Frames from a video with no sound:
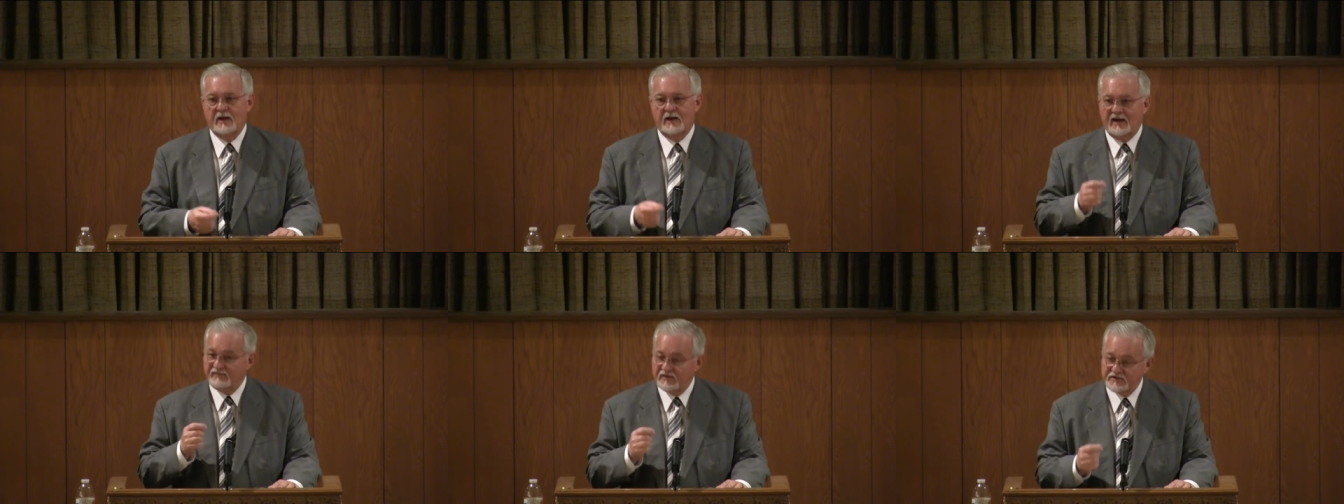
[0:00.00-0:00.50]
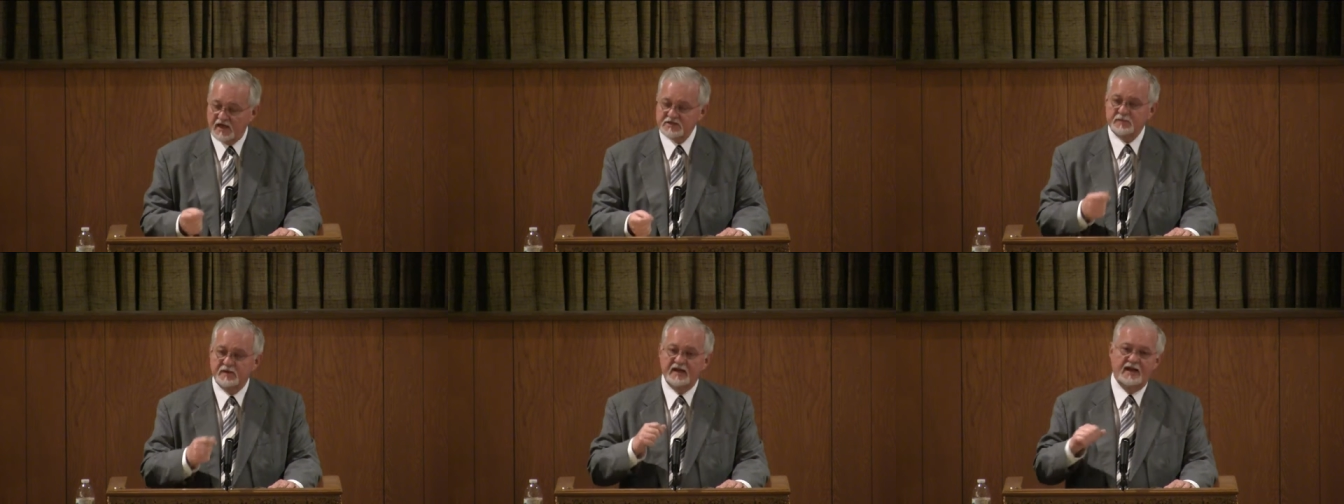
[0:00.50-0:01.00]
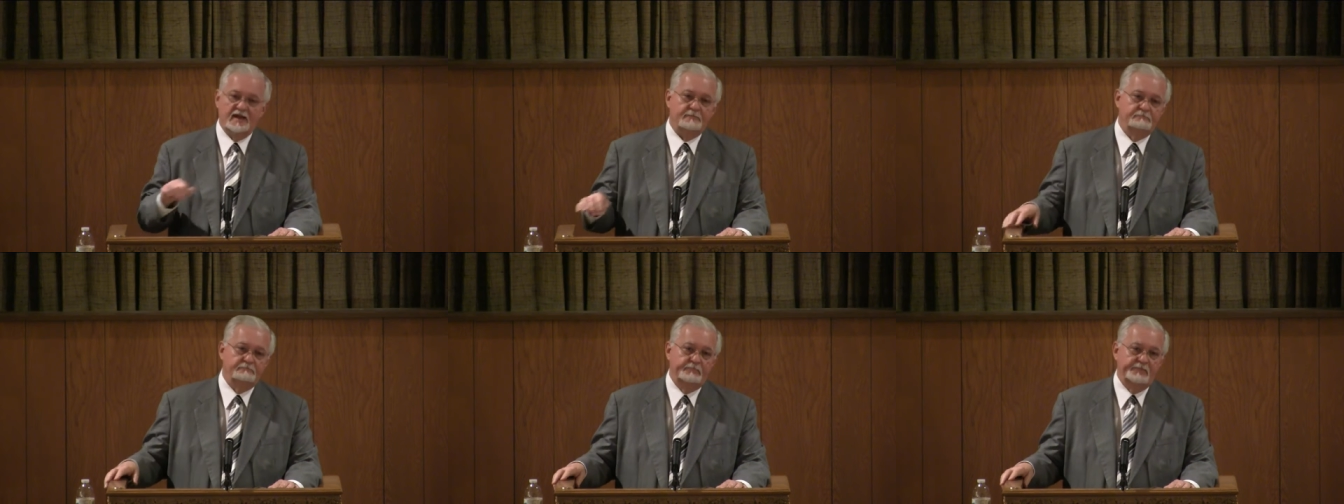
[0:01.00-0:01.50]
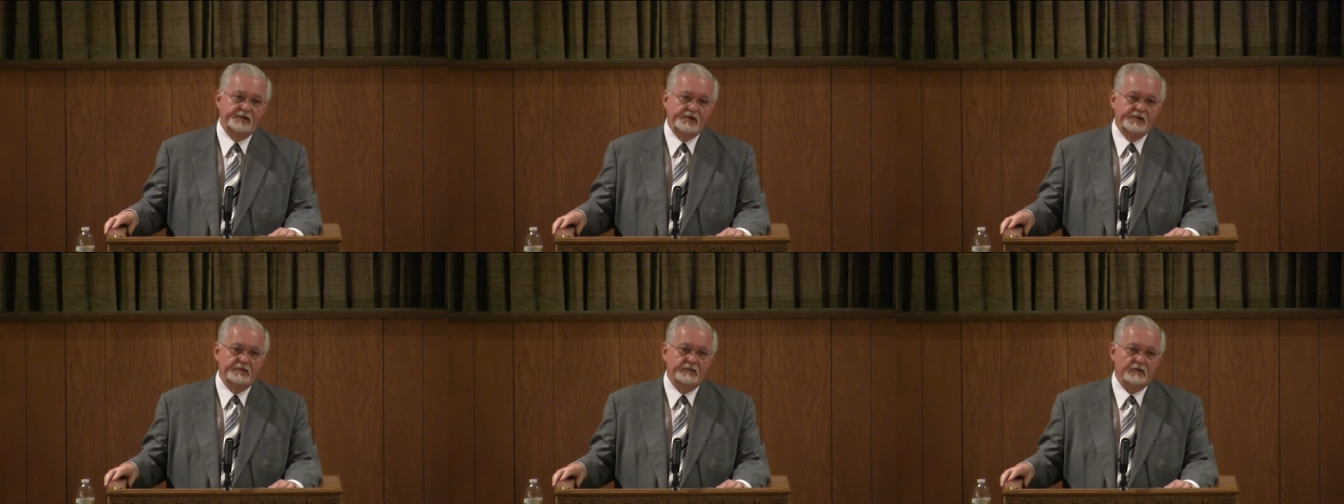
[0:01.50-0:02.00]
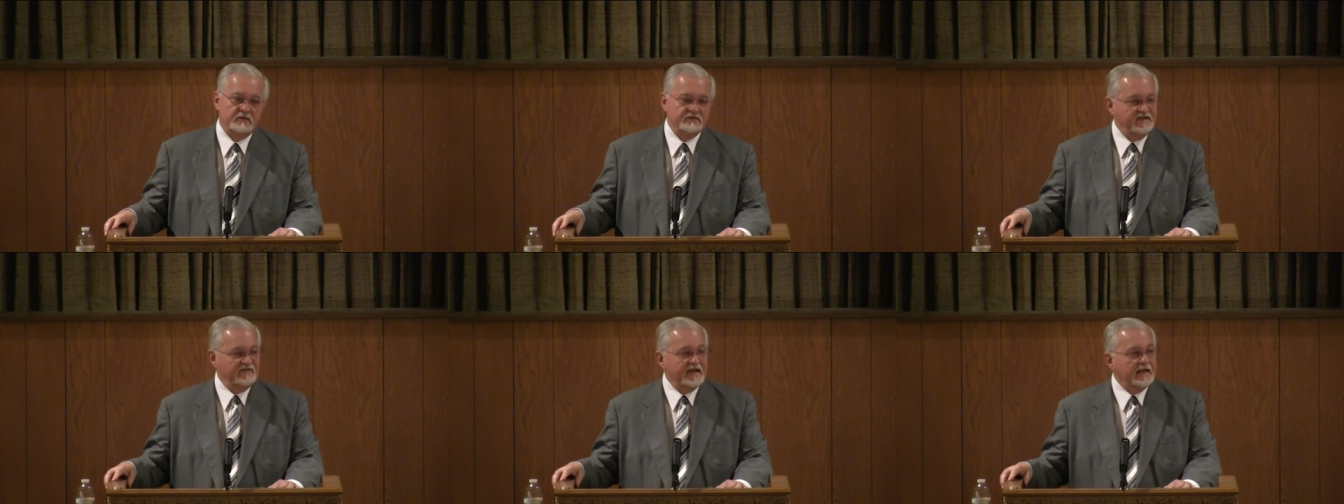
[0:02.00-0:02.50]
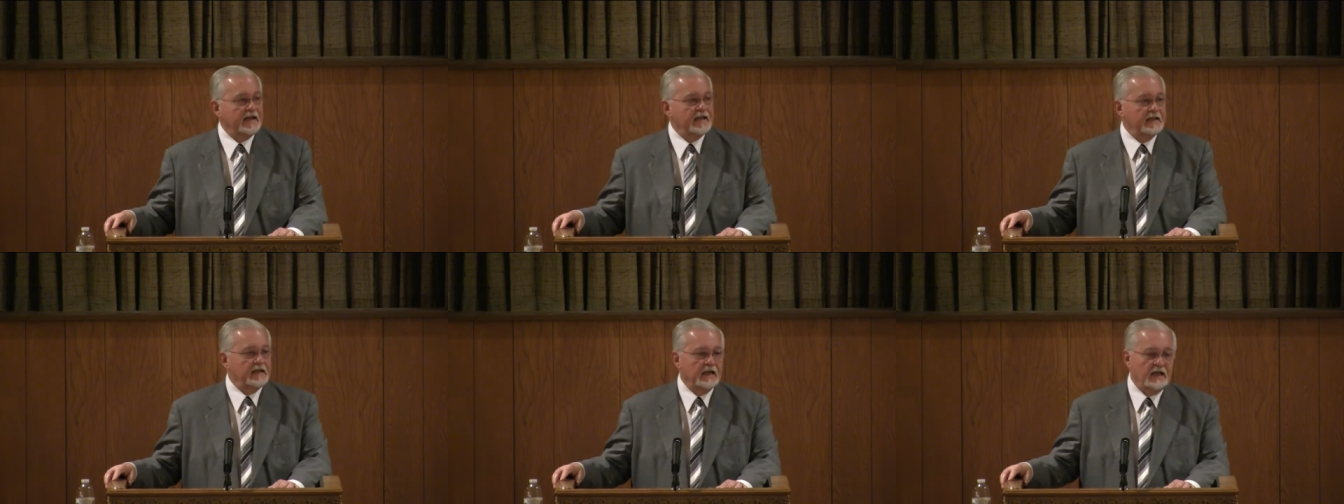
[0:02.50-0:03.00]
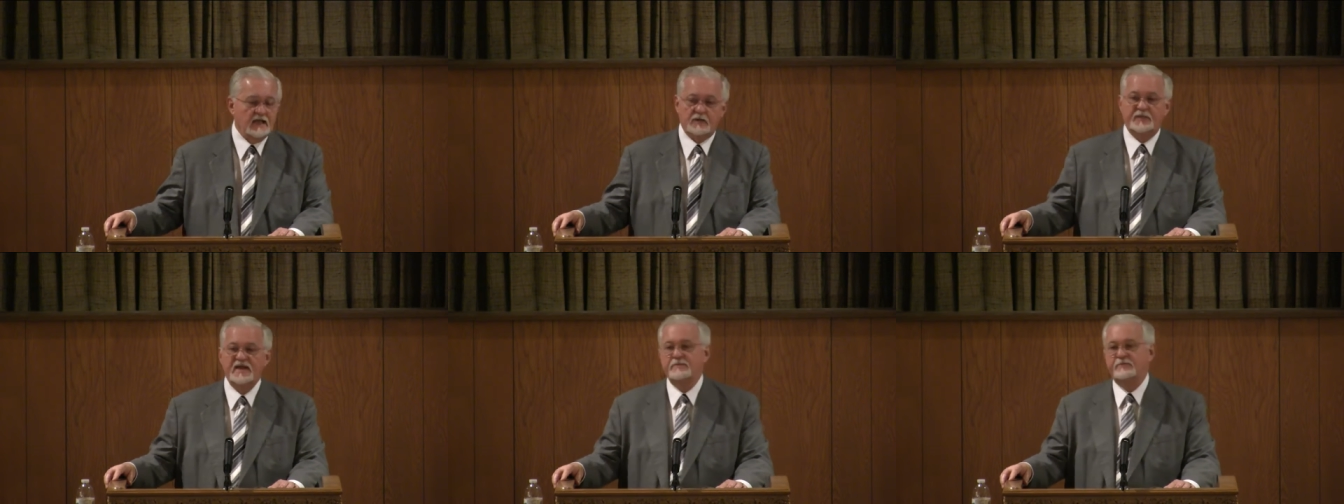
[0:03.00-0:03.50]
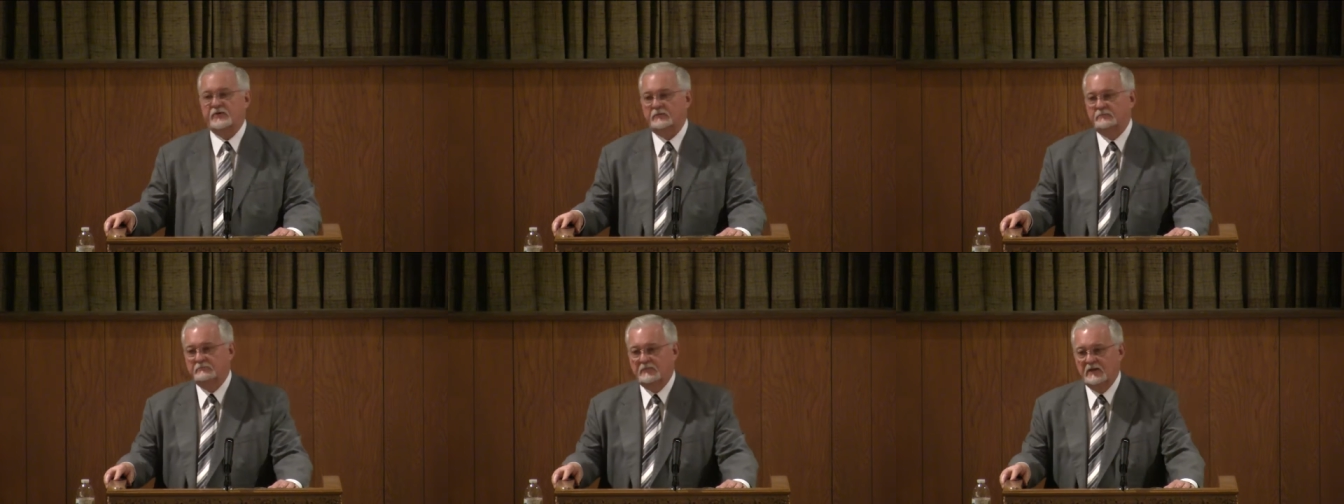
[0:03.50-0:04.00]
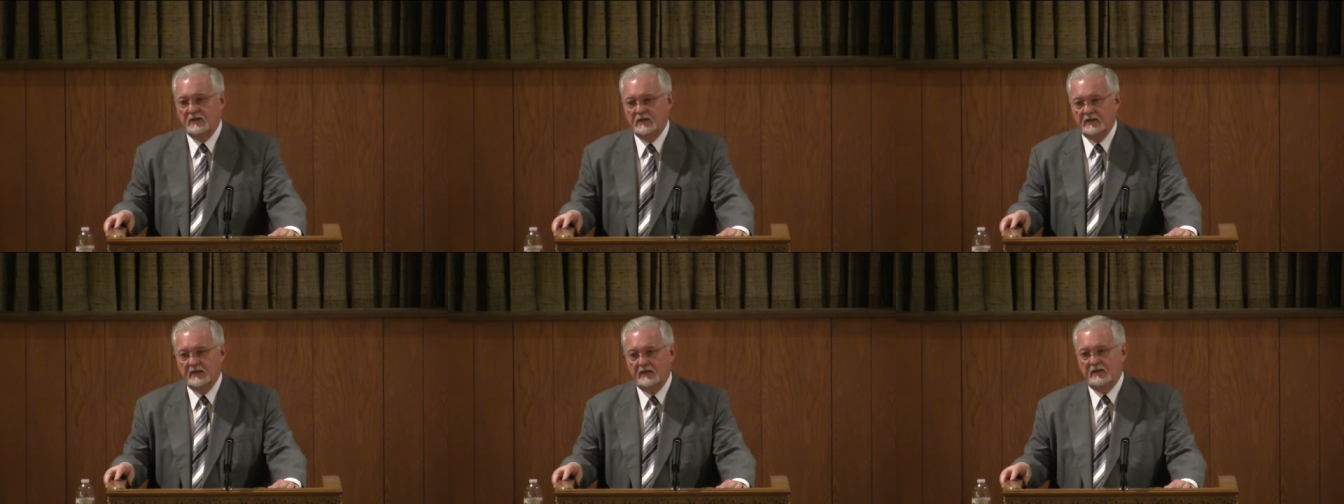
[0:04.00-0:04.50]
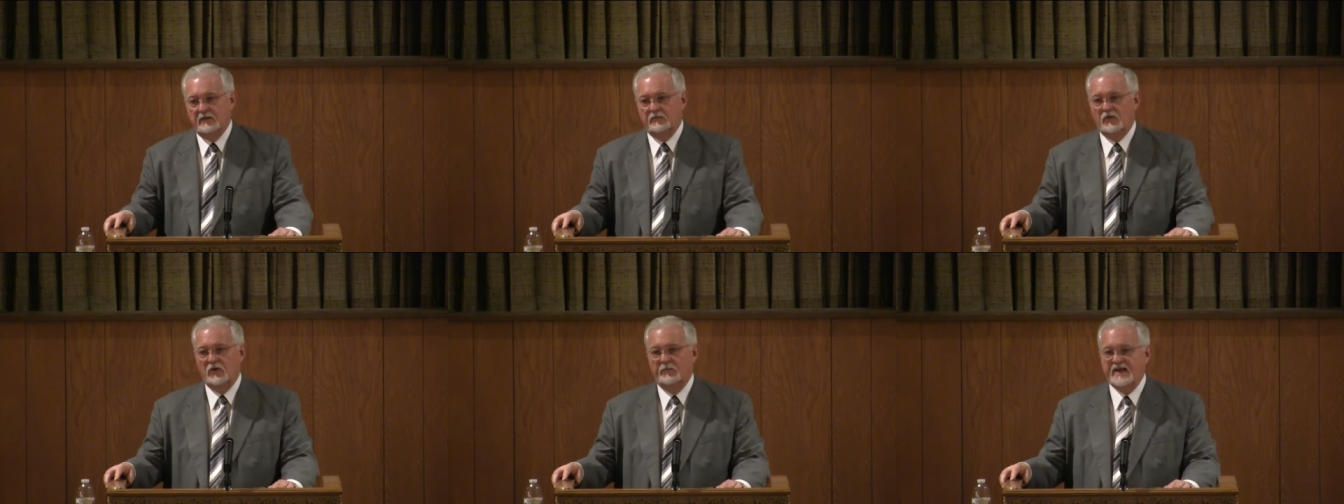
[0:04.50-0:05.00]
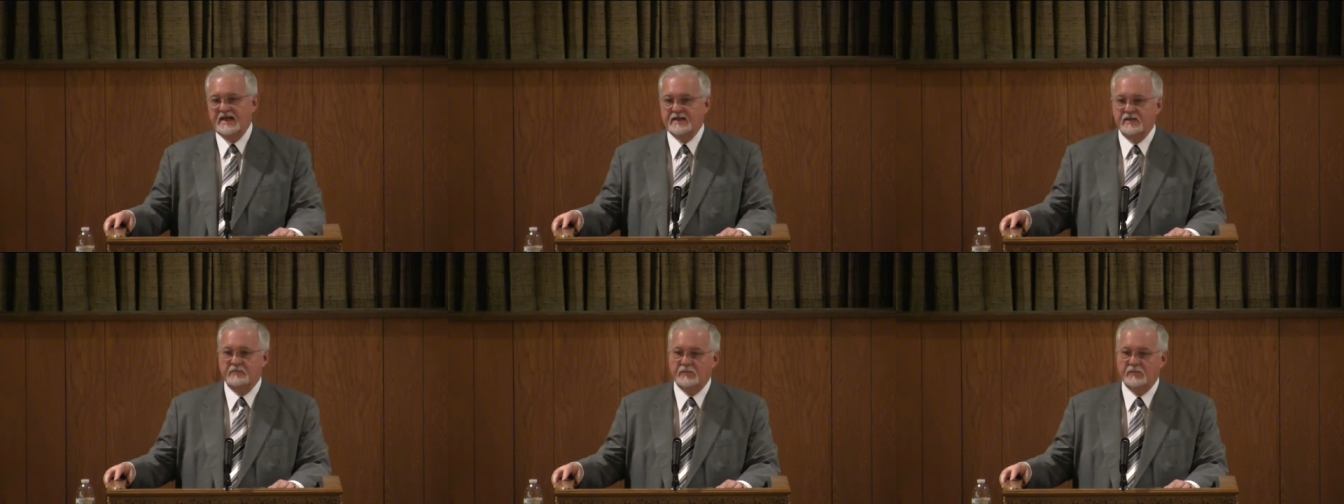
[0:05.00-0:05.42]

of the judgment day. Because evidently a lot of people will be in the